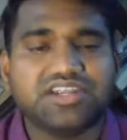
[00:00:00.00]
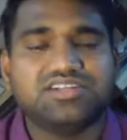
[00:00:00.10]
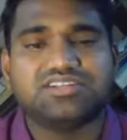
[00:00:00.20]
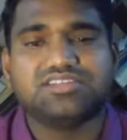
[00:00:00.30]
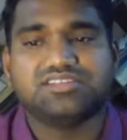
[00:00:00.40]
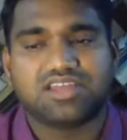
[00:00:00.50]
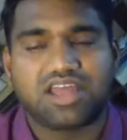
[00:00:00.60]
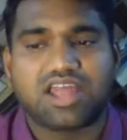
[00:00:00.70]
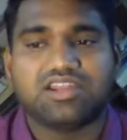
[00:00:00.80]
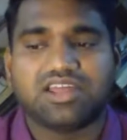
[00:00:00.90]
It is,
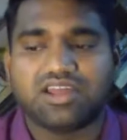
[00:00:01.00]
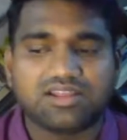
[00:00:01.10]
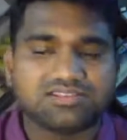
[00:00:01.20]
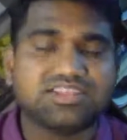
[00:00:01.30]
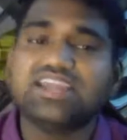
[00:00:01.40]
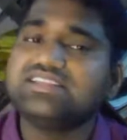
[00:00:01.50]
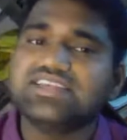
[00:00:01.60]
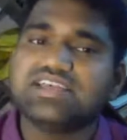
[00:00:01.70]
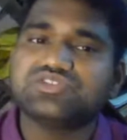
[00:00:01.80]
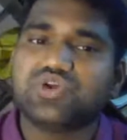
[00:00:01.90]
and science
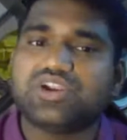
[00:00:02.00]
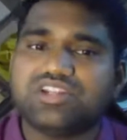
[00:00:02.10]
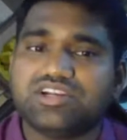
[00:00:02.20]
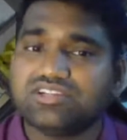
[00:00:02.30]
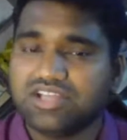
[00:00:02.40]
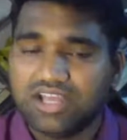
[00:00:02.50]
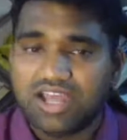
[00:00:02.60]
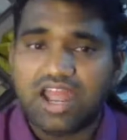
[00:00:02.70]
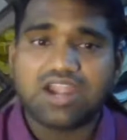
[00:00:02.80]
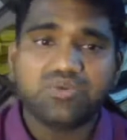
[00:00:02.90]
has not yet
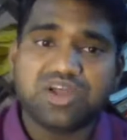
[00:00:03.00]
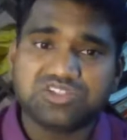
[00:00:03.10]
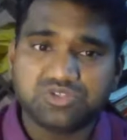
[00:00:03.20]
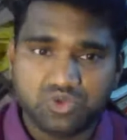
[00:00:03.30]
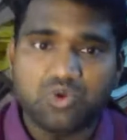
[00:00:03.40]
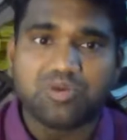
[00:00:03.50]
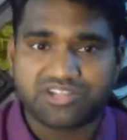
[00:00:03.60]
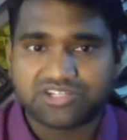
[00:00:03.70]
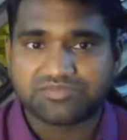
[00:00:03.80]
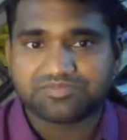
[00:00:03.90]
advanced so
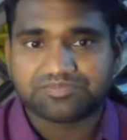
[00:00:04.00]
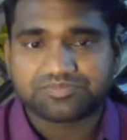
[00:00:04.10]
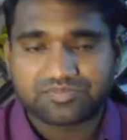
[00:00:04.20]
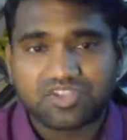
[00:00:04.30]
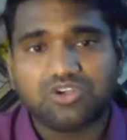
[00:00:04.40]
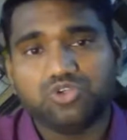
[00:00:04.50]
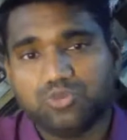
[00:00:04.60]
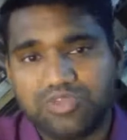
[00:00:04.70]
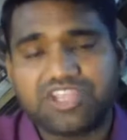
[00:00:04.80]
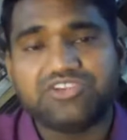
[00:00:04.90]
much
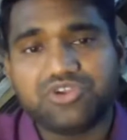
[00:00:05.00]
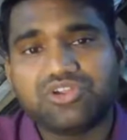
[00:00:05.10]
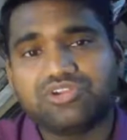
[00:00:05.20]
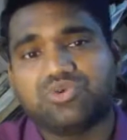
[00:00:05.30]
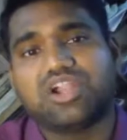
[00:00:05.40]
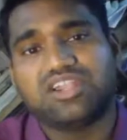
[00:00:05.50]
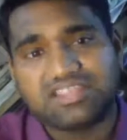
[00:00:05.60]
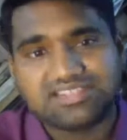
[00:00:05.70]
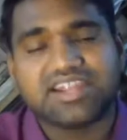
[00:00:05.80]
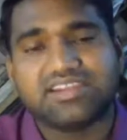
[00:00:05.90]
to make sure to
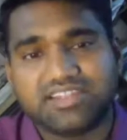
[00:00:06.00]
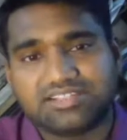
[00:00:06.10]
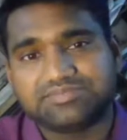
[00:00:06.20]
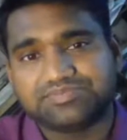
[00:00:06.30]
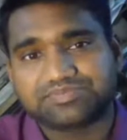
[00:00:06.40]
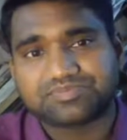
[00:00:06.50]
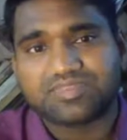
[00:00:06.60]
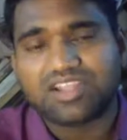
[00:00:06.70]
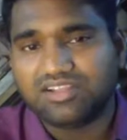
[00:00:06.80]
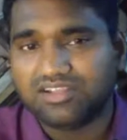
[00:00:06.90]
understand that,
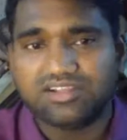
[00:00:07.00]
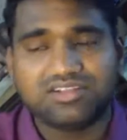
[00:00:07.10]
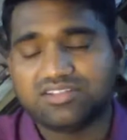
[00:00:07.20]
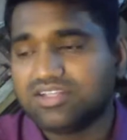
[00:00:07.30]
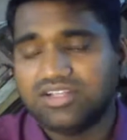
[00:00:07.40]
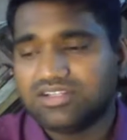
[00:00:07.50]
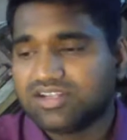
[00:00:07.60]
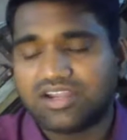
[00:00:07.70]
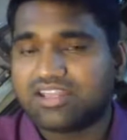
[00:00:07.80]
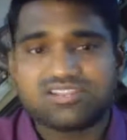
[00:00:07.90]

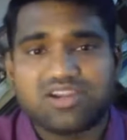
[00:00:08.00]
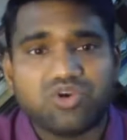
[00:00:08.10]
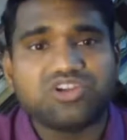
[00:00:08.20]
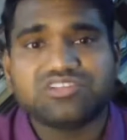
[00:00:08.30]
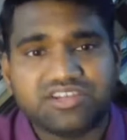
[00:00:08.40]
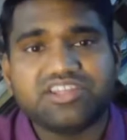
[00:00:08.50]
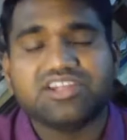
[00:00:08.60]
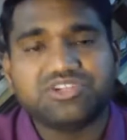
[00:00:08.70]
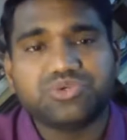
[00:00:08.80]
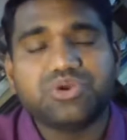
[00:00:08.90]
understand what is the real
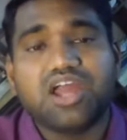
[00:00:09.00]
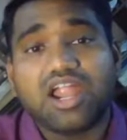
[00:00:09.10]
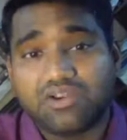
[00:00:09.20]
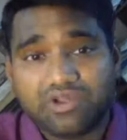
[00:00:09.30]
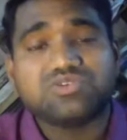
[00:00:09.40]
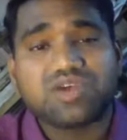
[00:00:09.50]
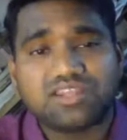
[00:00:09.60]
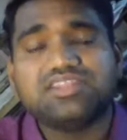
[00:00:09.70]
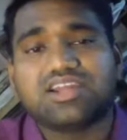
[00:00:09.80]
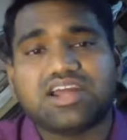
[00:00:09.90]
issue. And also
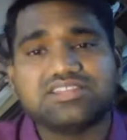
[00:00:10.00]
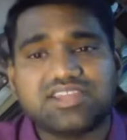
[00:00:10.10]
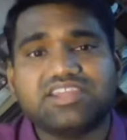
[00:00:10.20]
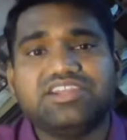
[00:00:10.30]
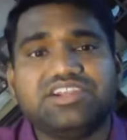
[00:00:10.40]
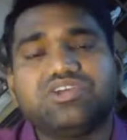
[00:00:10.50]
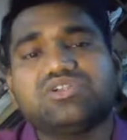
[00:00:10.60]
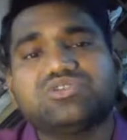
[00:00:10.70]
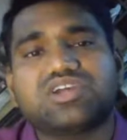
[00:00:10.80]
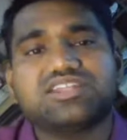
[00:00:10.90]
another, consanguinity.
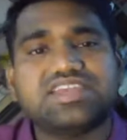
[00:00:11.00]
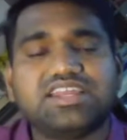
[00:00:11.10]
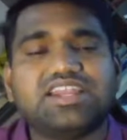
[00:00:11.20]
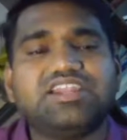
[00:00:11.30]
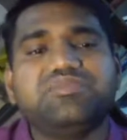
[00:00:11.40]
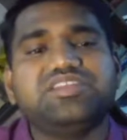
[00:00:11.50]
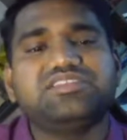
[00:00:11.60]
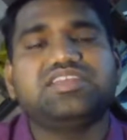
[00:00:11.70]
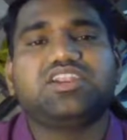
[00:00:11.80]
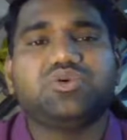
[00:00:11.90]
Also consanguinity means
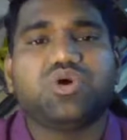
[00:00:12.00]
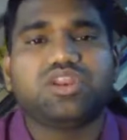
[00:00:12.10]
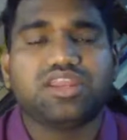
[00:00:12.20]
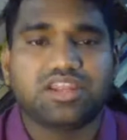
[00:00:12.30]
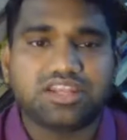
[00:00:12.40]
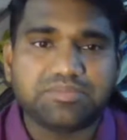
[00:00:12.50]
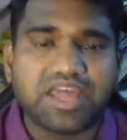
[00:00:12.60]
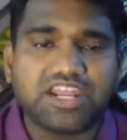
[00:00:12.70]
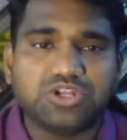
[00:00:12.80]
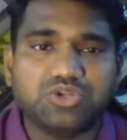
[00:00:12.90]
that you are getting
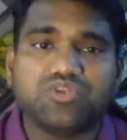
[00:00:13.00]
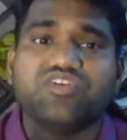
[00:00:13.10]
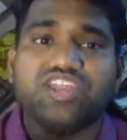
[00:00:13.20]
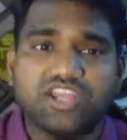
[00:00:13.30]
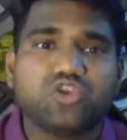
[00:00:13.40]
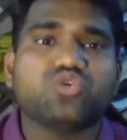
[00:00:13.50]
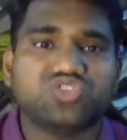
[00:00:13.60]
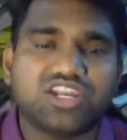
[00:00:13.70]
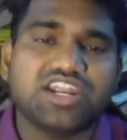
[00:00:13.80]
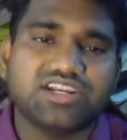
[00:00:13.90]
married to your very
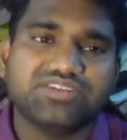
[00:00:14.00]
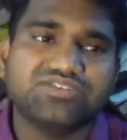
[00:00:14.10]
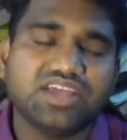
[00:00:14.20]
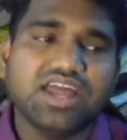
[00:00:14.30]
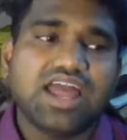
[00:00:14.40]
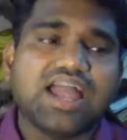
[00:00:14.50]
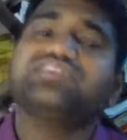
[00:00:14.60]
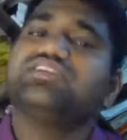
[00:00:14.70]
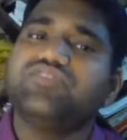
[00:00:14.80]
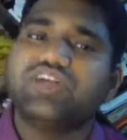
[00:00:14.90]
close relatives.
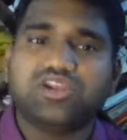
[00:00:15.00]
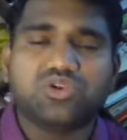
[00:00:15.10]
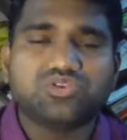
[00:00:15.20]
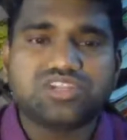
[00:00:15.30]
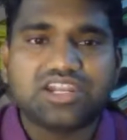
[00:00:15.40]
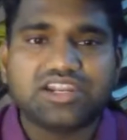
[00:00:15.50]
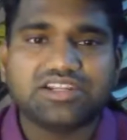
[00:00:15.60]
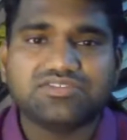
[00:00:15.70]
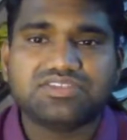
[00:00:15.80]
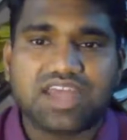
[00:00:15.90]
Actually very close
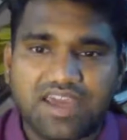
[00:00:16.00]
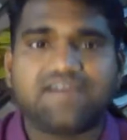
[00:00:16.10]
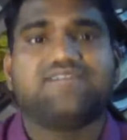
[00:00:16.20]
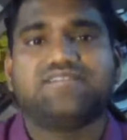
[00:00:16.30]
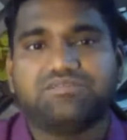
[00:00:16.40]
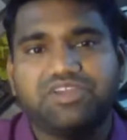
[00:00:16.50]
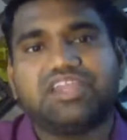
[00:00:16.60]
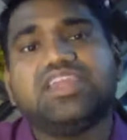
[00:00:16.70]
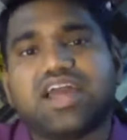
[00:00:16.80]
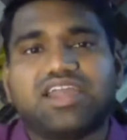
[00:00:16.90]
relatives have a
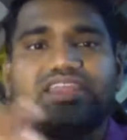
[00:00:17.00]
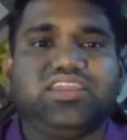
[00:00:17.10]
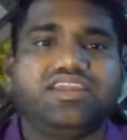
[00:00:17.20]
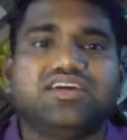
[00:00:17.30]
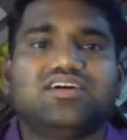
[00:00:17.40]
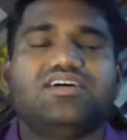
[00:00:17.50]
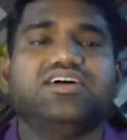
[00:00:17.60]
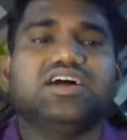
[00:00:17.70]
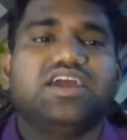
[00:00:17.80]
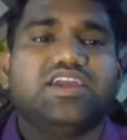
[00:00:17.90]
very high
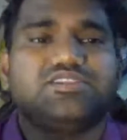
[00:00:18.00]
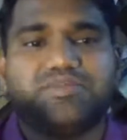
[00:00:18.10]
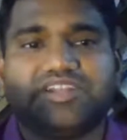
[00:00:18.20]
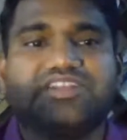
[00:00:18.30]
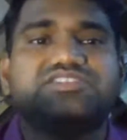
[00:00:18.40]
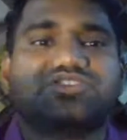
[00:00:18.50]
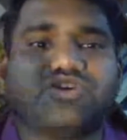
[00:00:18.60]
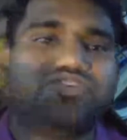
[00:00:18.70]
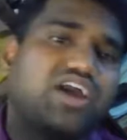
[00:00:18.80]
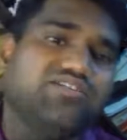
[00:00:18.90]
expectancy
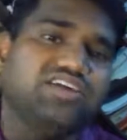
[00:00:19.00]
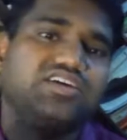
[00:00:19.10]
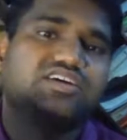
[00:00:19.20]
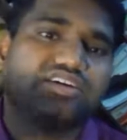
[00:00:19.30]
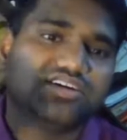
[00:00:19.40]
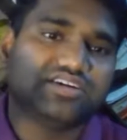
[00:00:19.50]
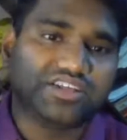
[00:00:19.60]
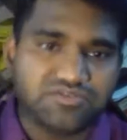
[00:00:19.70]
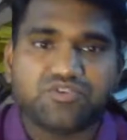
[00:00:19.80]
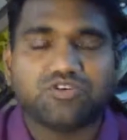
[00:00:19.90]
of having a
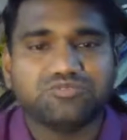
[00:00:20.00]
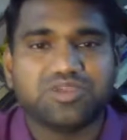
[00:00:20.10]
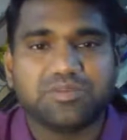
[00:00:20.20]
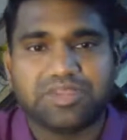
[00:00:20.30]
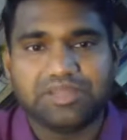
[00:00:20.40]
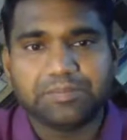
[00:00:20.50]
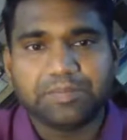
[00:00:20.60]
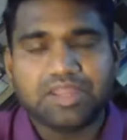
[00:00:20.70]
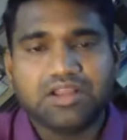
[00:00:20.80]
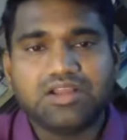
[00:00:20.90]
deformed baby.
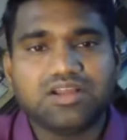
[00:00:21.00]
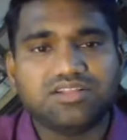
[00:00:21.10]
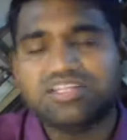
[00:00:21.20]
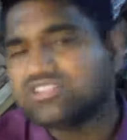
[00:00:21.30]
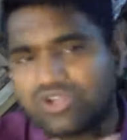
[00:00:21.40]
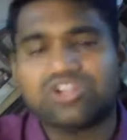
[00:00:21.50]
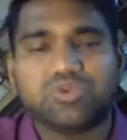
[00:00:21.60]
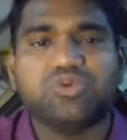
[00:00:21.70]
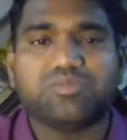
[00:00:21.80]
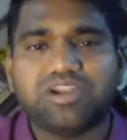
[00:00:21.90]
It's not a
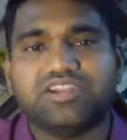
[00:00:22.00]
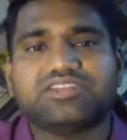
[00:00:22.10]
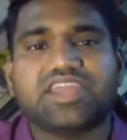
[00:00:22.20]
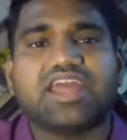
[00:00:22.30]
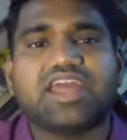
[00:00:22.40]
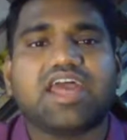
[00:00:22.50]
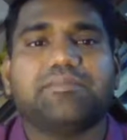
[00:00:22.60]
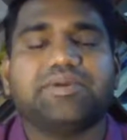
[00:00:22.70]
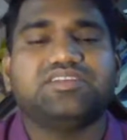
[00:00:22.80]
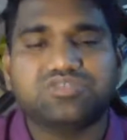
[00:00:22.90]
rule, but it can
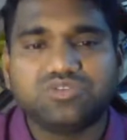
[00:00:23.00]
happen.